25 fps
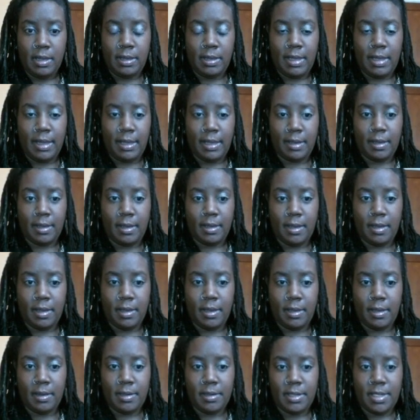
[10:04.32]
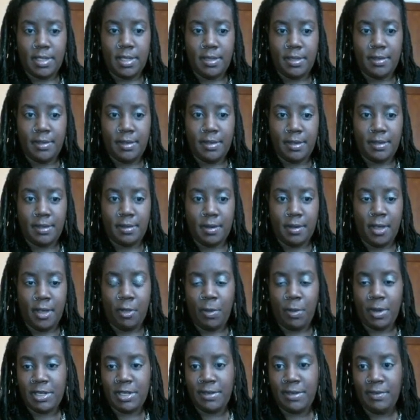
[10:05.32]
like to the all
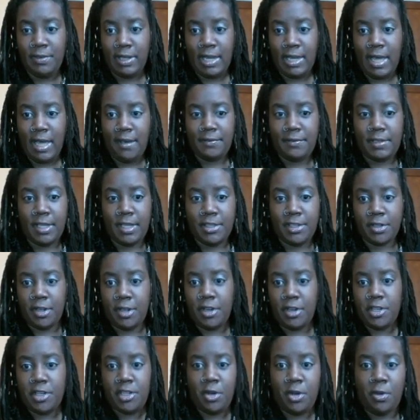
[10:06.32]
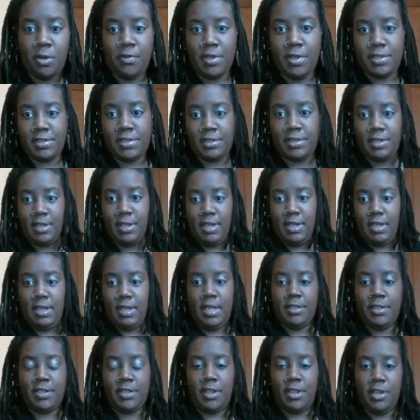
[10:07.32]
the way to the left, it's going to show this.
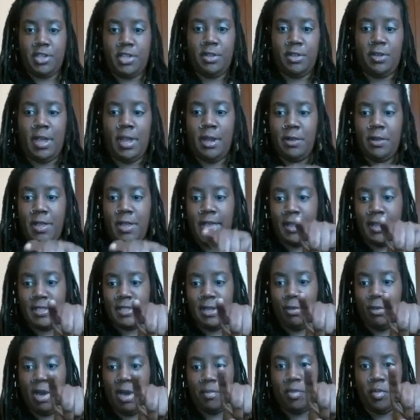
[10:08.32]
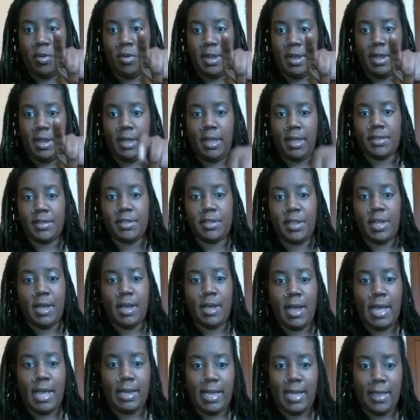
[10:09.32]
It's going to show. I know you can't see where I'm pointing. It's going to
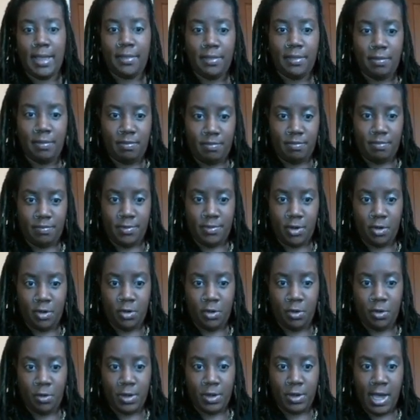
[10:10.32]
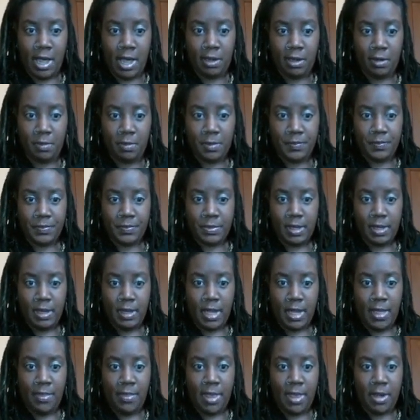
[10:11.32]
highlight the whole column,
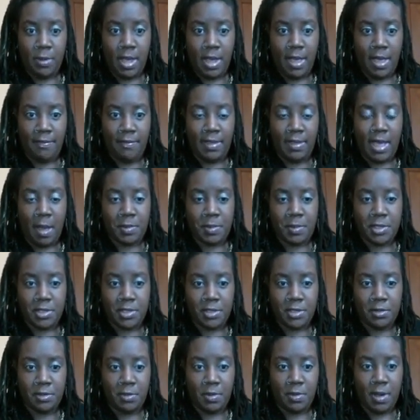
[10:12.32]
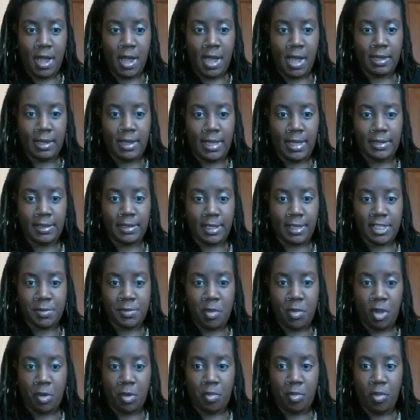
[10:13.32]
and then you have the option to highlight like
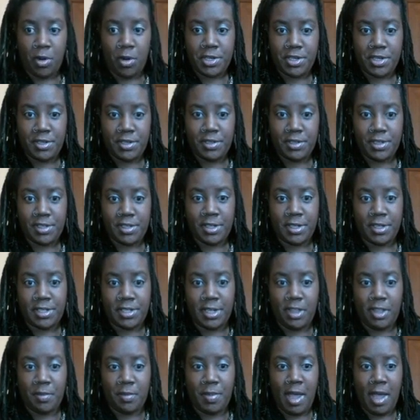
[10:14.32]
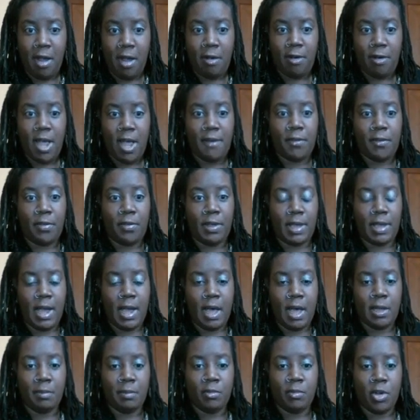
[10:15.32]
smaller portions. It's going to tell you the paragraph or the
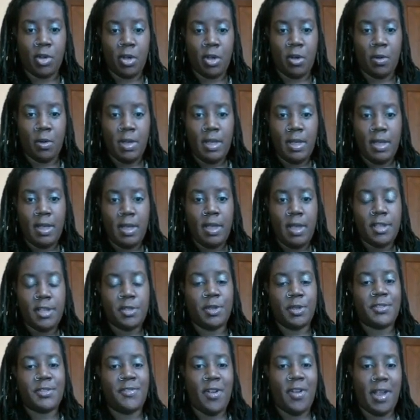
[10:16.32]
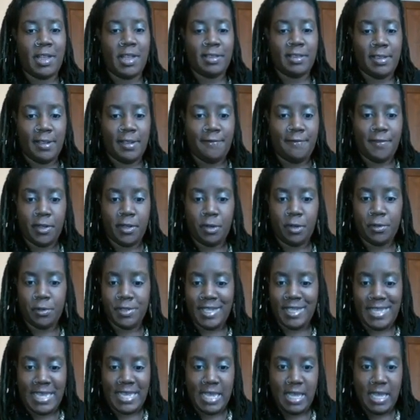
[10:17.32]
column row. So it's very
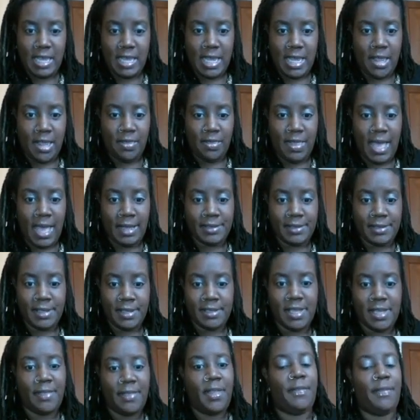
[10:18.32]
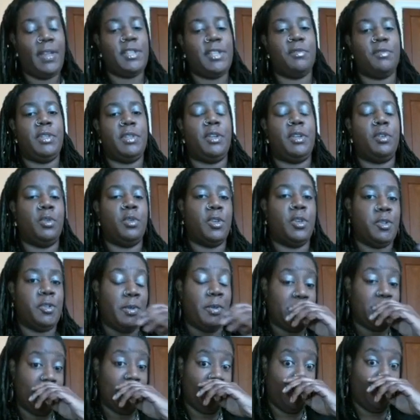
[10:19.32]
ClickFunnels-y in that sense. I think that's really cool,
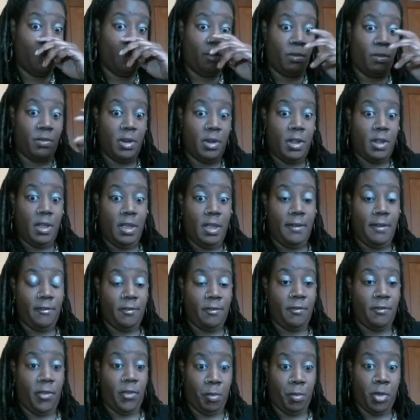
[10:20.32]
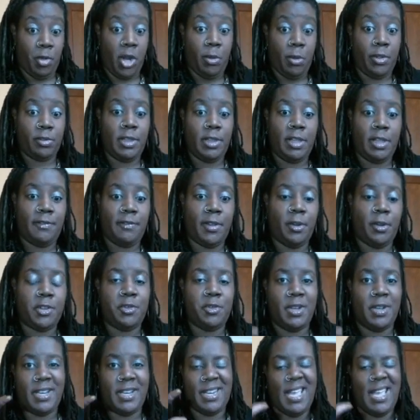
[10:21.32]
especially if you're familiar with
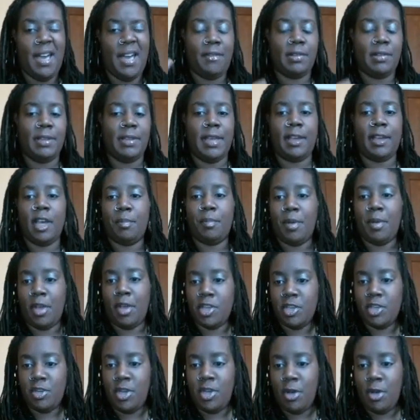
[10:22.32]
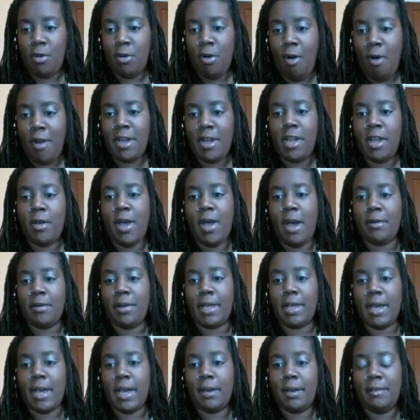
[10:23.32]
ClickFunnels. You kind of have a leg up because you already know how to
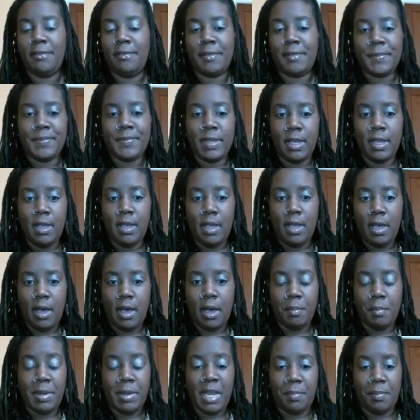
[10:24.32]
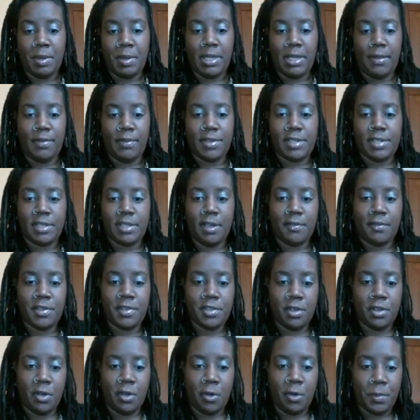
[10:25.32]
kind of manipulate this stuff.
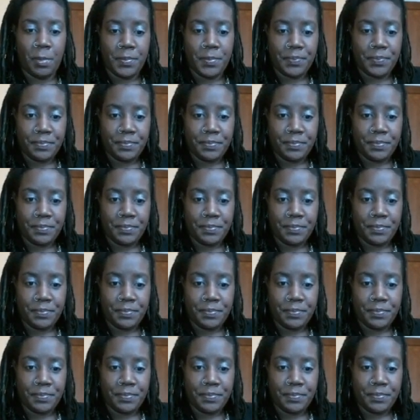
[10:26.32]
So